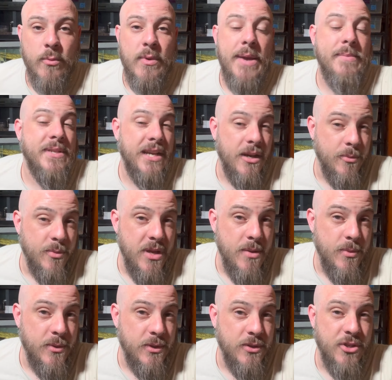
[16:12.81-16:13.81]
reptile
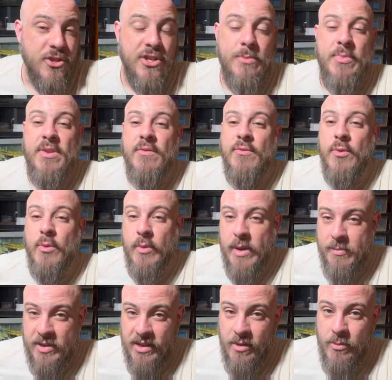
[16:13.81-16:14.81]
people, shipping for
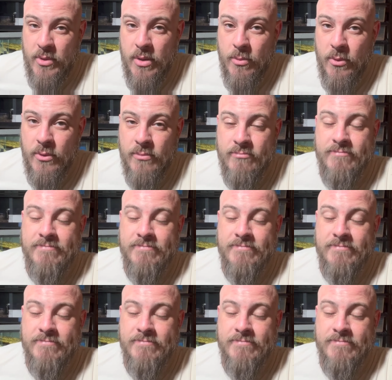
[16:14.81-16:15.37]
reptile people.